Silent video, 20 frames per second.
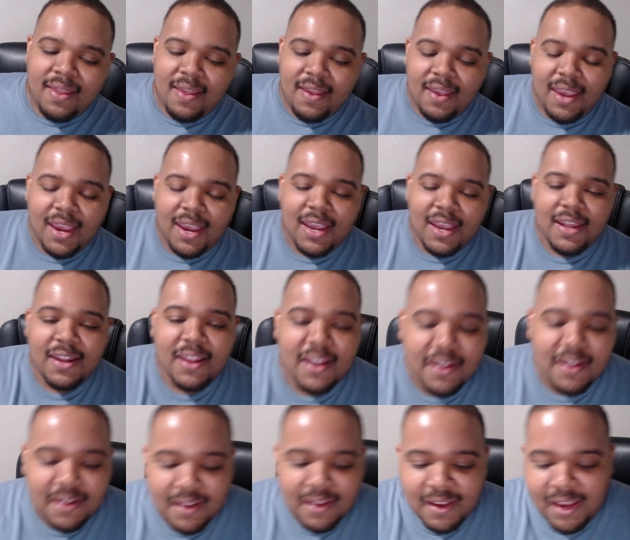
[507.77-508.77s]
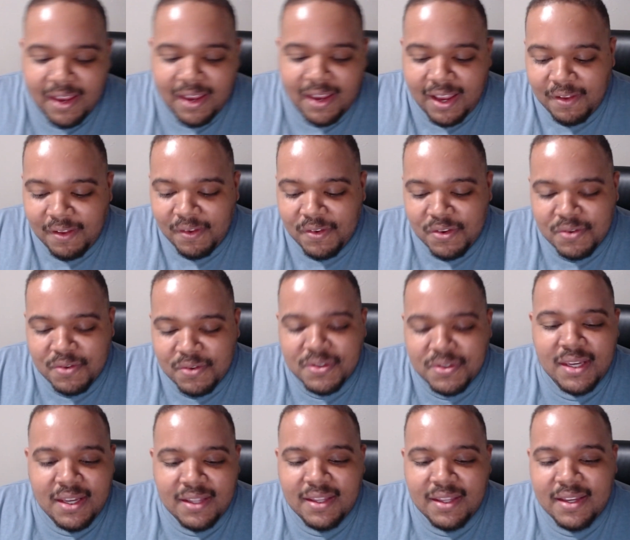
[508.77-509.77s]
And and you
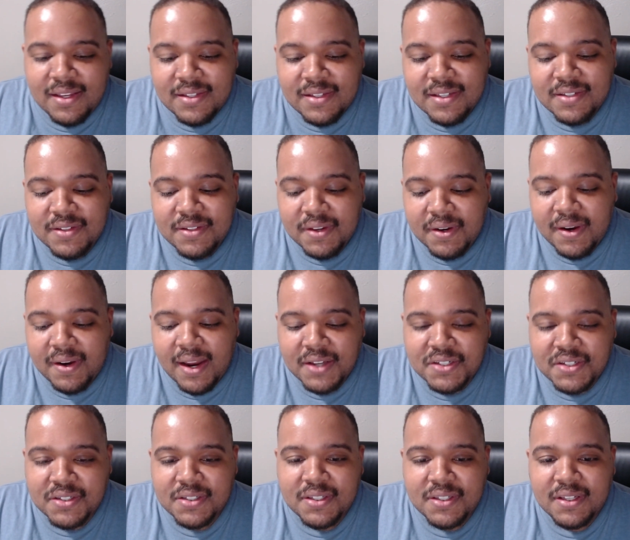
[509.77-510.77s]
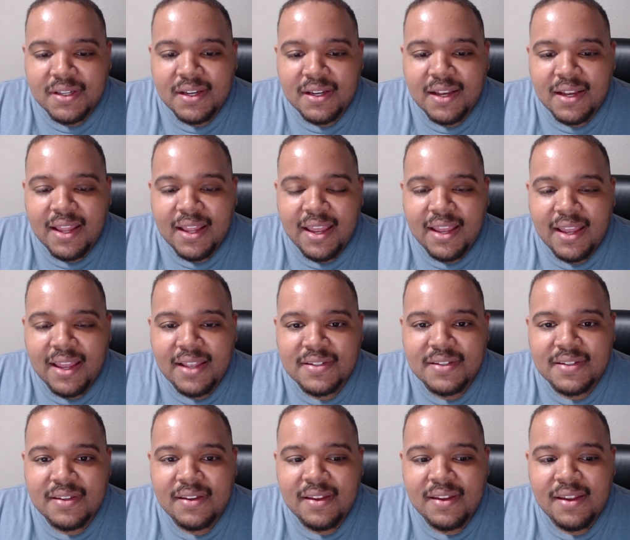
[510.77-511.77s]
seeing these interactions to the
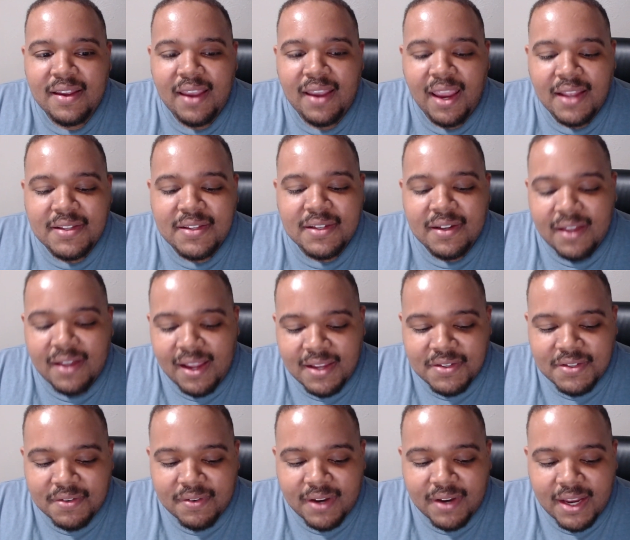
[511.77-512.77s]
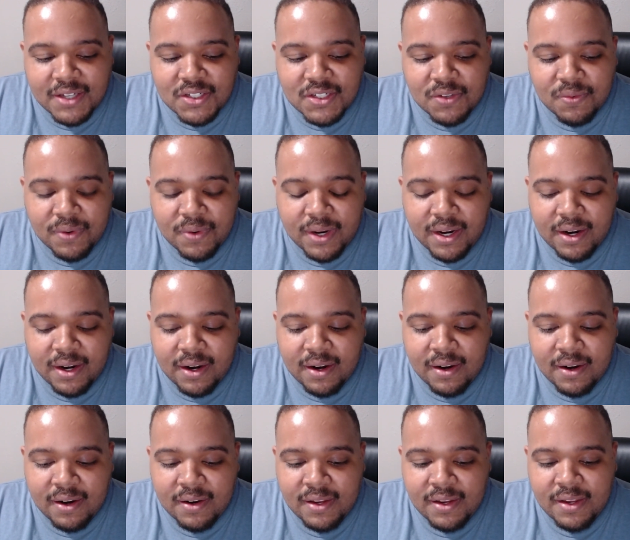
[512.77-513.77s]
last interaction
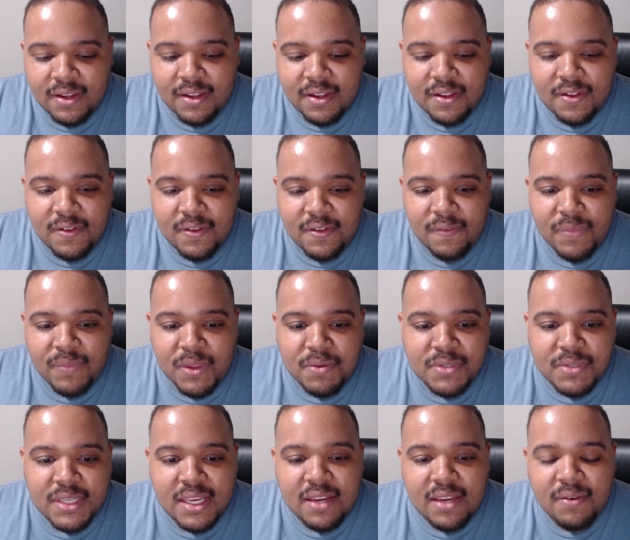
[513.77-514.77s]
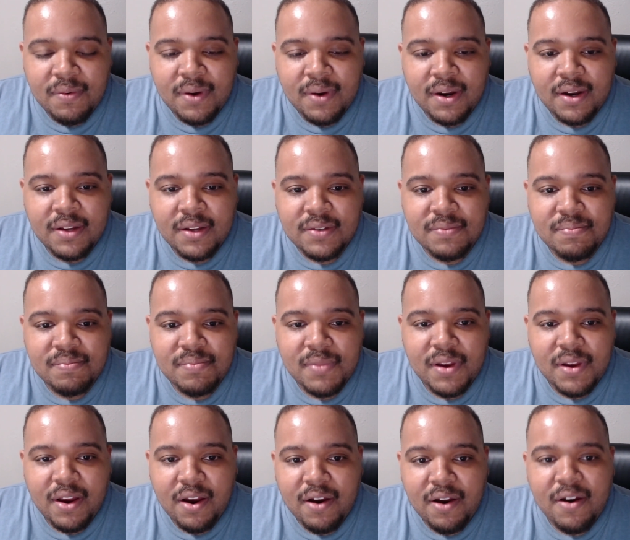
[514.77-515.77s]
where you see where
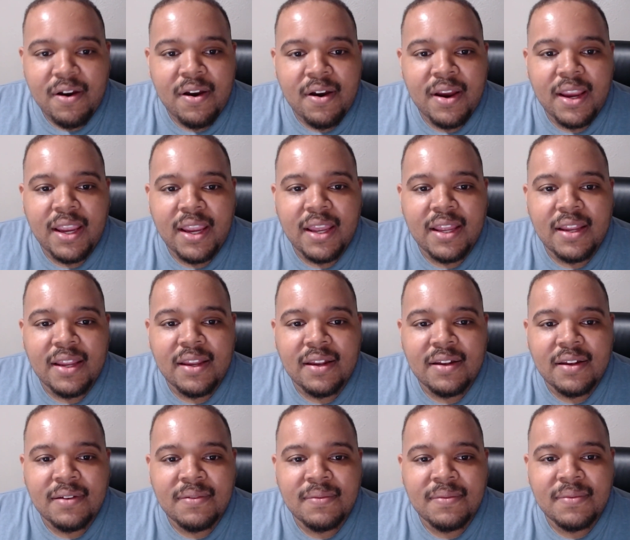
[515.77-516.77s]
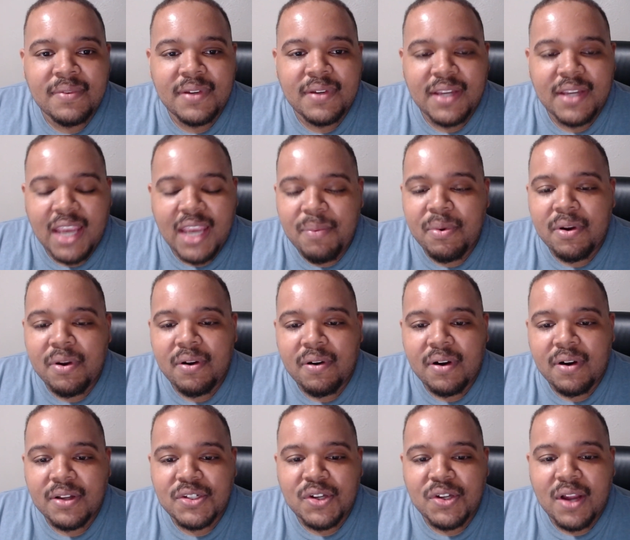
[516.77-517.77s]
her and Gabriel
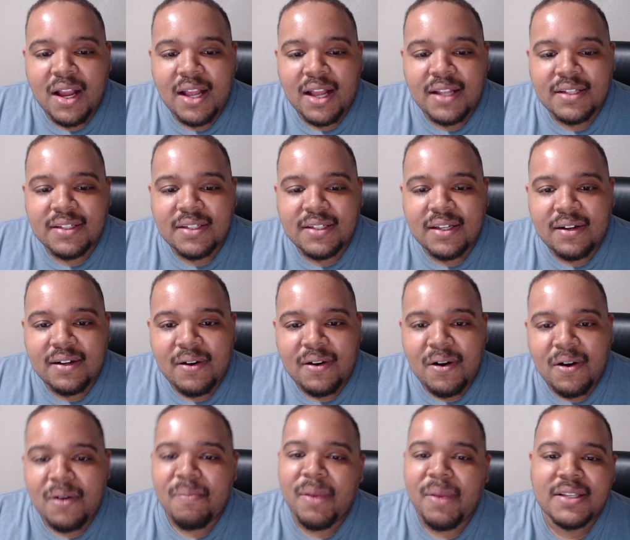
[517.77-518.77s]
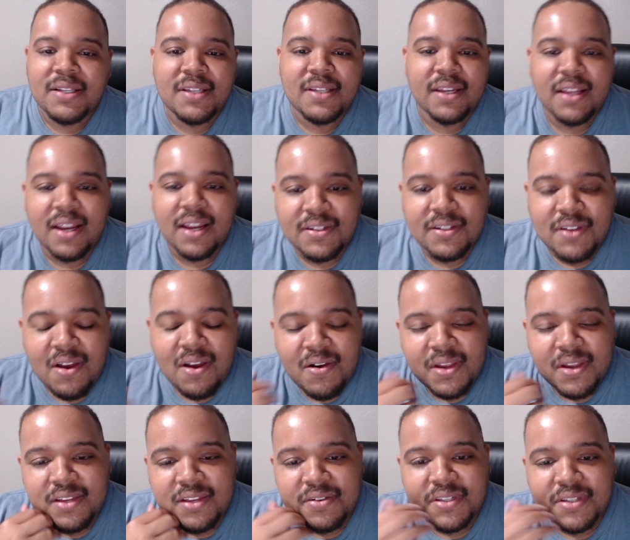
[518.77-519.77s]
are basically kind of
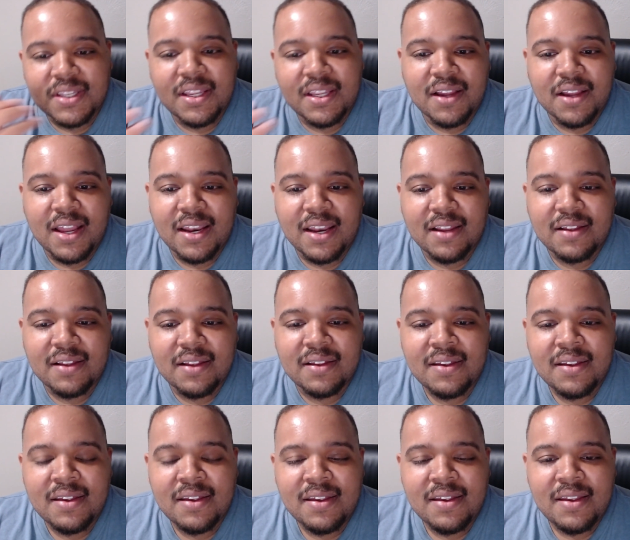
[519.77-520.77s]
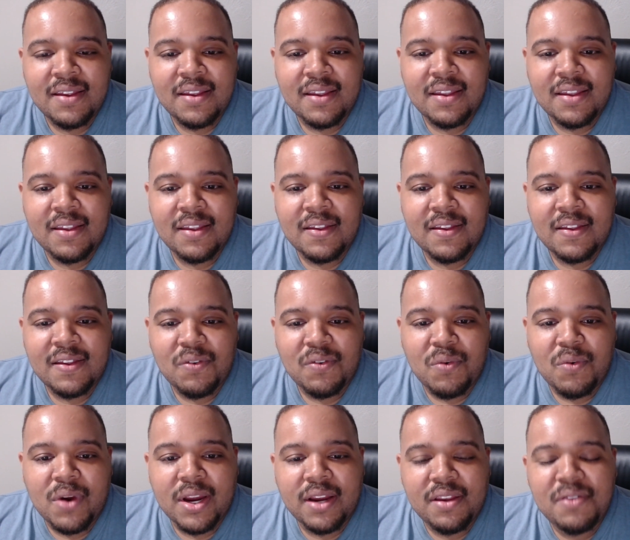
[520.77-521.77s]
talking. You see that kind of where